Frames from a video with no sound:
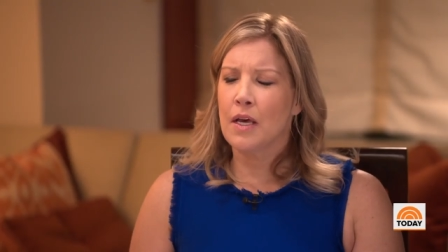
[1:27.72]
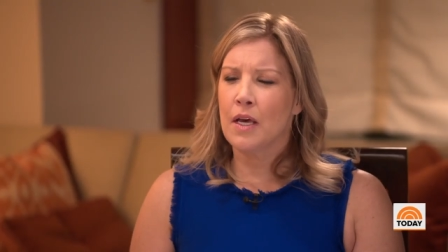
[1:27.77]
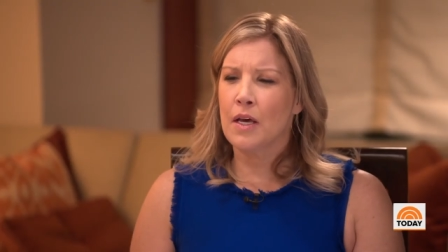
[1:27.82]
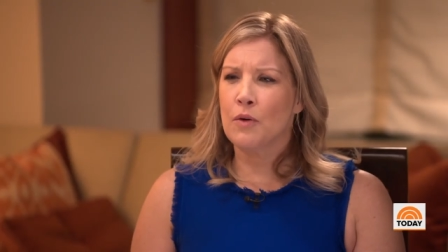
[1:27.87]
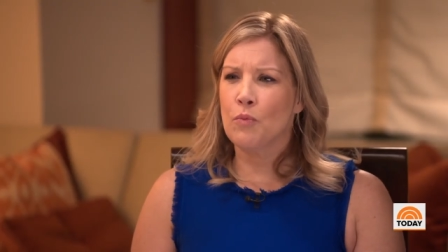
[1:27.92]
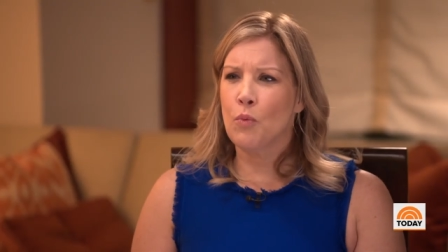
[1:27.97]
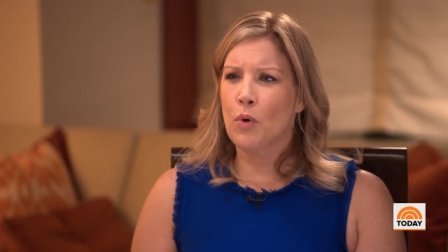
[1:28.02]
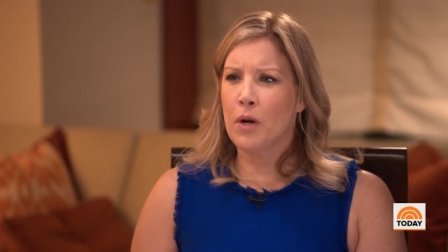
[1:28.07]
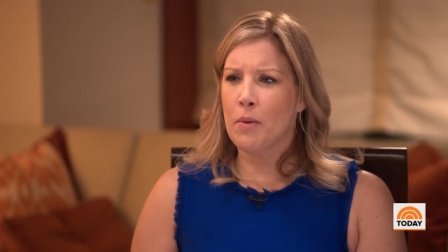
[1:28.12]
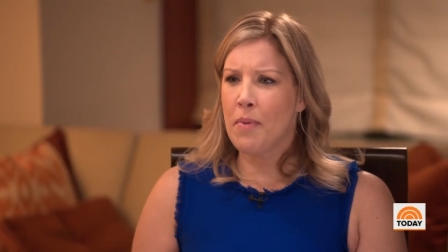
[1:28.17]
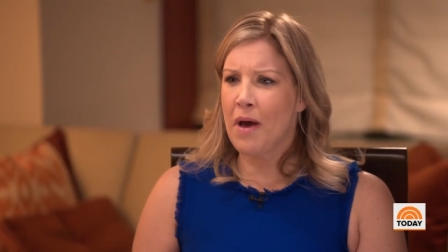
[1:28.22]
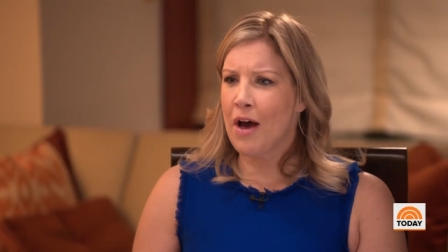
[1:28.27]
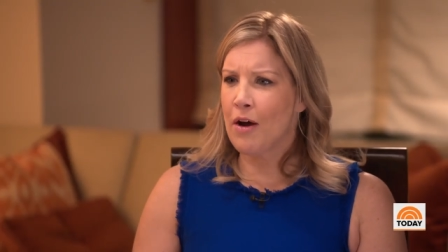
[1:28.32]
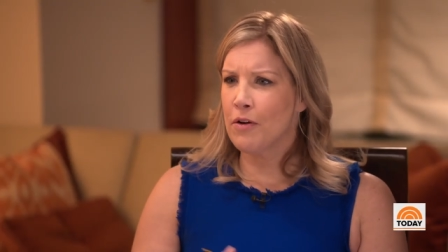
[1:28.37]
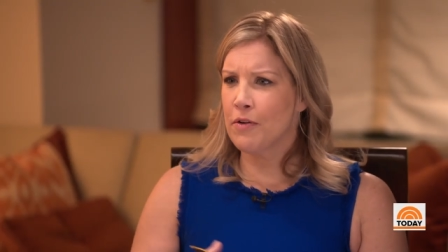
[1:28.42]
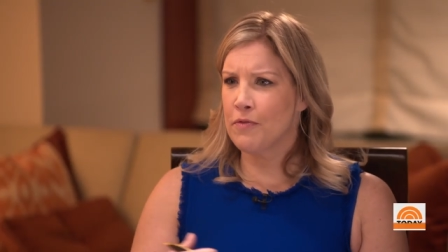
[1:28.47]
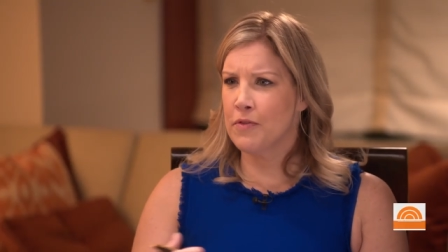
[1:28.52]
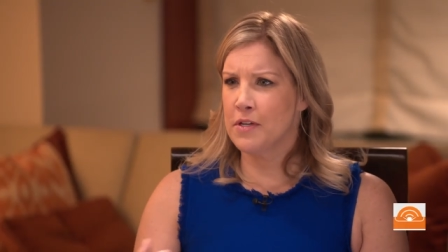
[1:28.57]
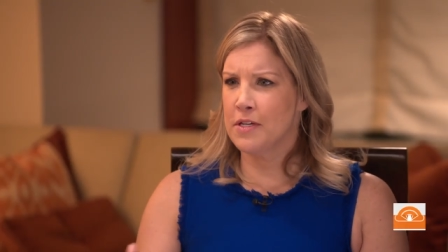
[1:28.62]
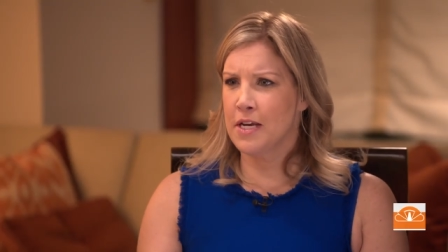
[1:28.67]
And what about
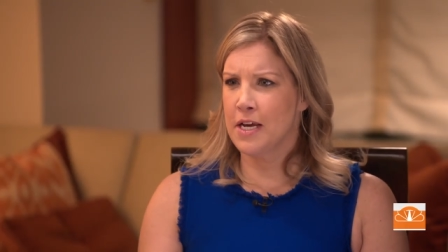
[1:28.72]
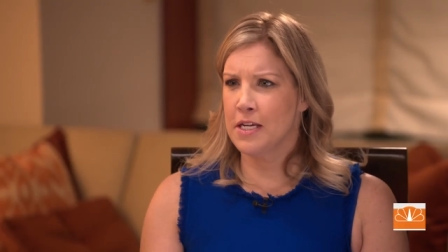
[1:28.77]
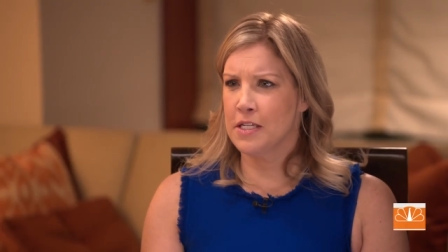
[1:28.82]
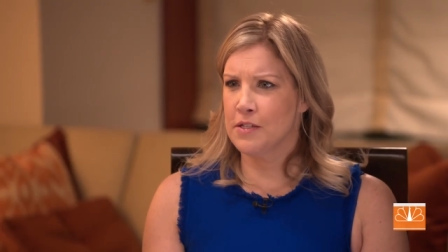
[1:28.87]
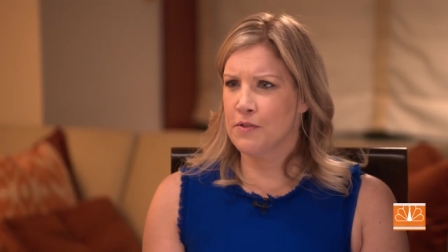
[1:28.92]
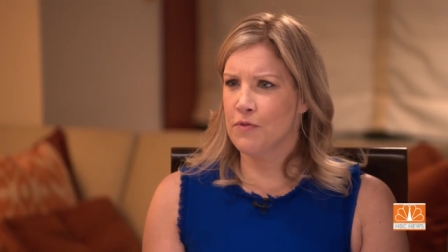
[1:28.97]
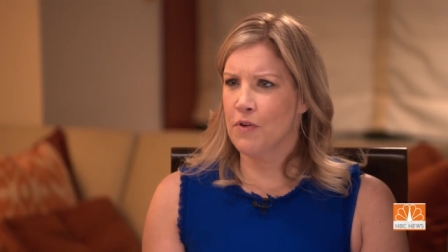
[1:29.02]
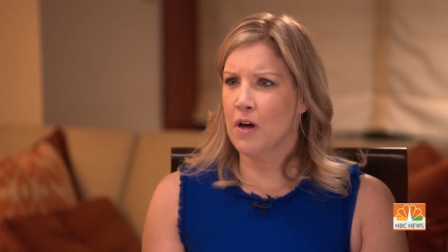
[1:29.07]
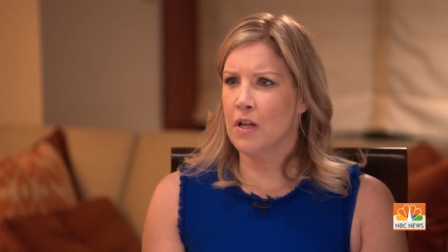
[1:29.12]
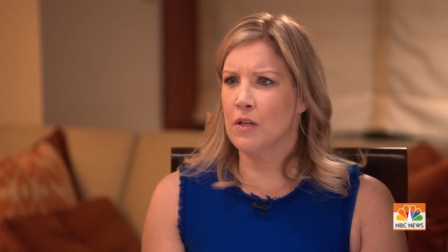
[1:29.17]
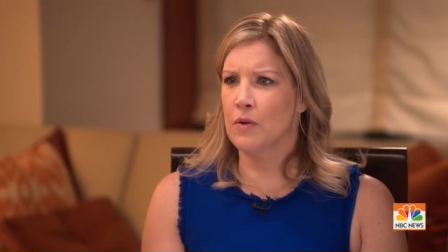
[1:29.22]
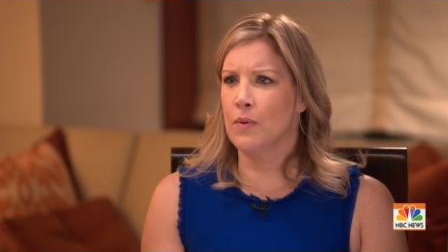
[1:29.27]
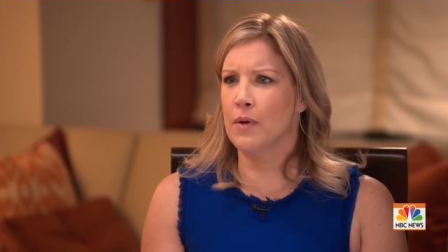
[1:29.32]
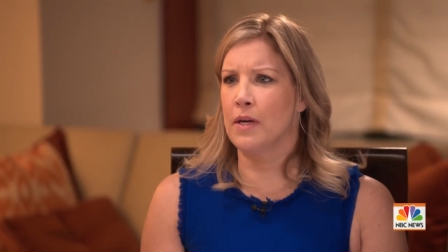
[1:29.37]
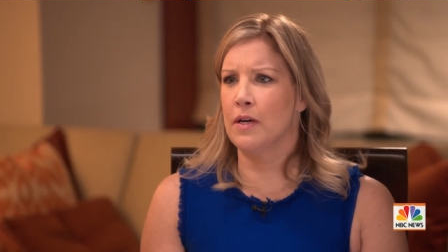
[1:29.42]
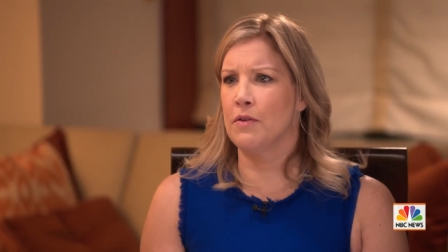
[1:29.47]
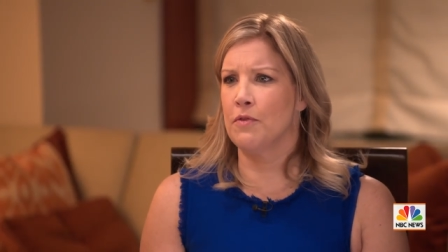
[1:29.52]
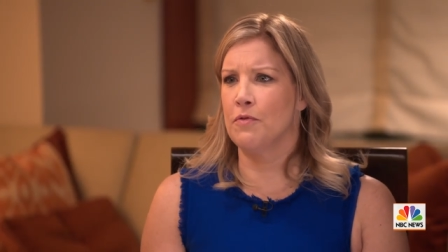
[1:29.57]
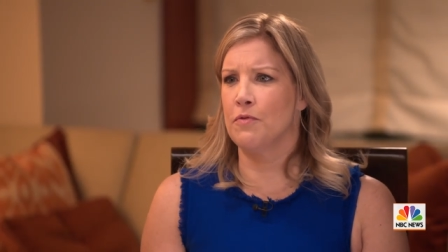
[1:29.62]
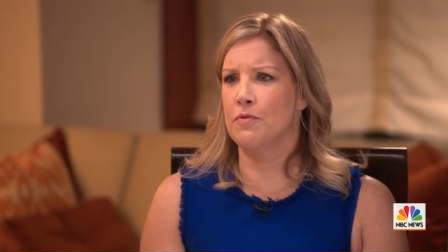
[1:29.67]
of the days following
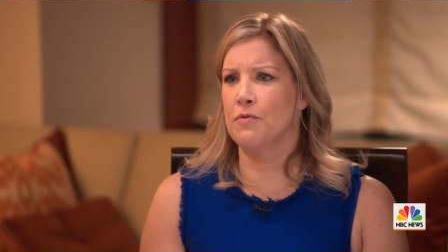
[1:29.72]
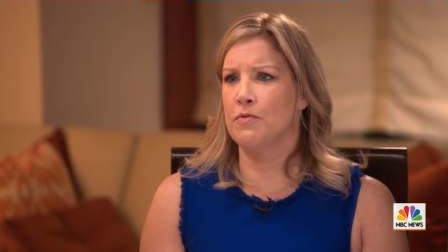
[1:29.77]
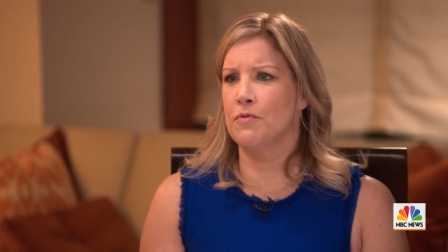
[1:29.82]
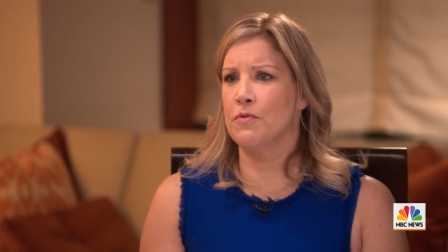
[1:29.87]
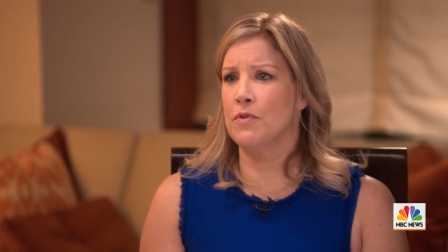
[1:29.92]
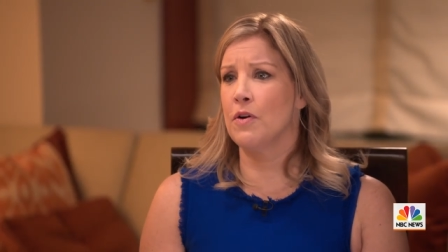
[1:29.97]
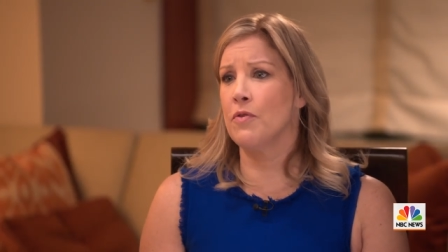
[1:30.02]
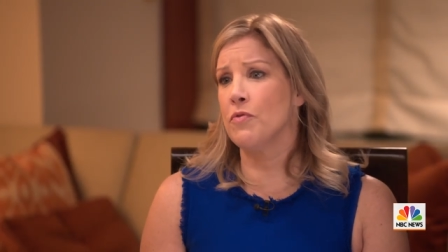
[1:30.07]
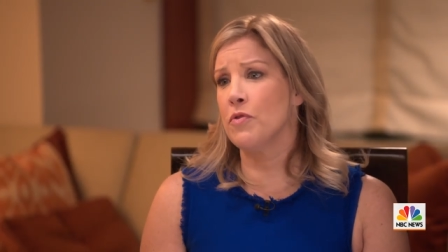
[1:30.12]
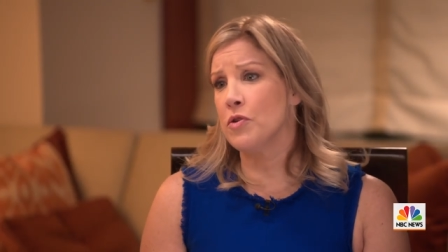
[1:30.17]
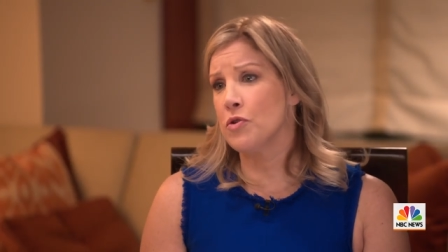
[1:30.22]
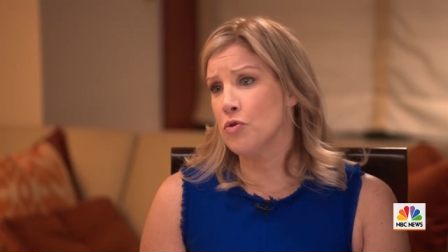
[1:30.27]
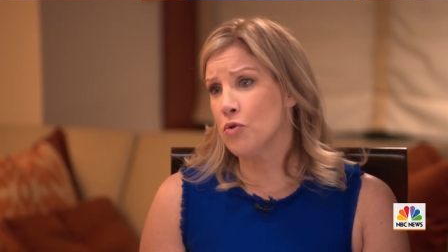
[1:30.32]
of, of the